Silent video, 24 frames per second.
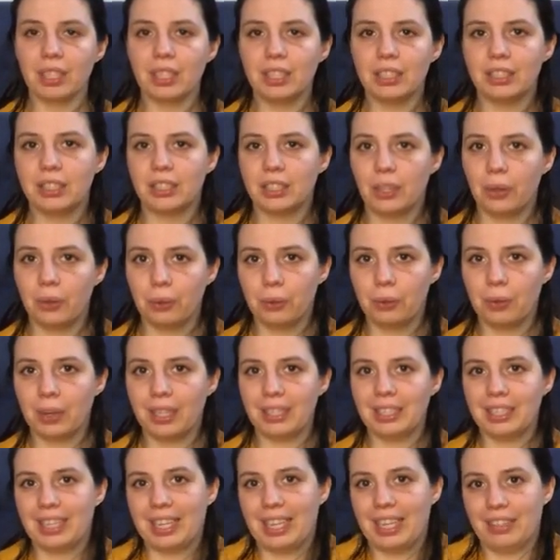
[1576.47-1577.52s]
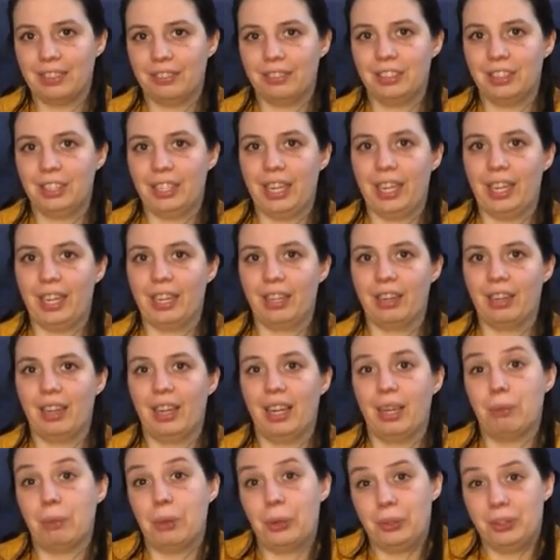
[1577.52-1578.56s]
So at the end of the day,
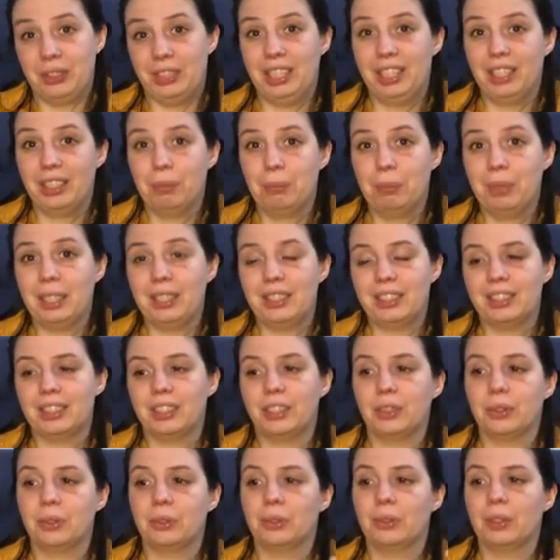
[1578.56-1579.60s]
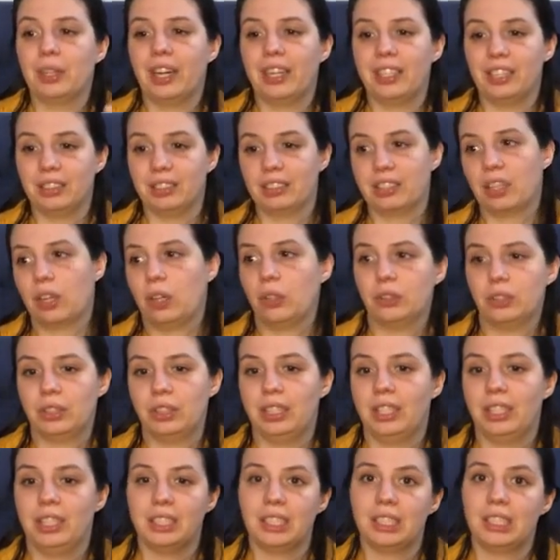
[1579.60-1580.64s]
I'm hurting a bit, so I can't
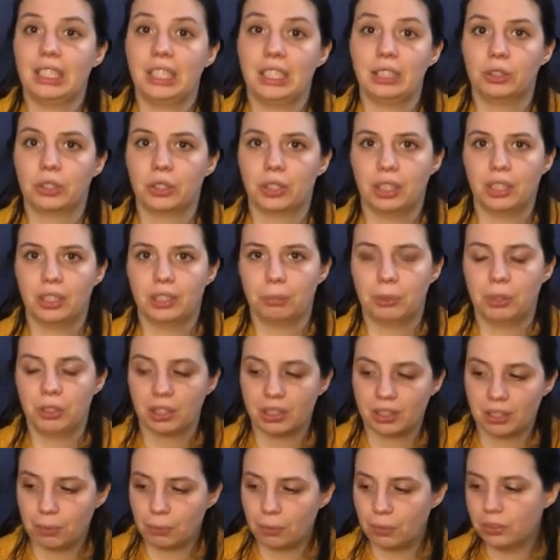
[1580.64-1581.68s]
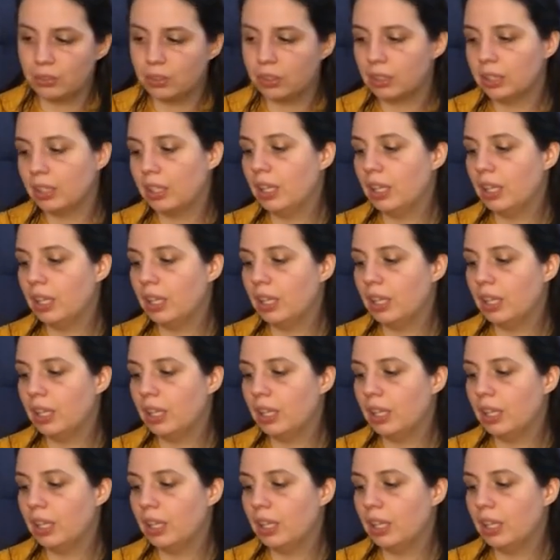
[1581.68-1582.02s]
knit and crochet as much as I want.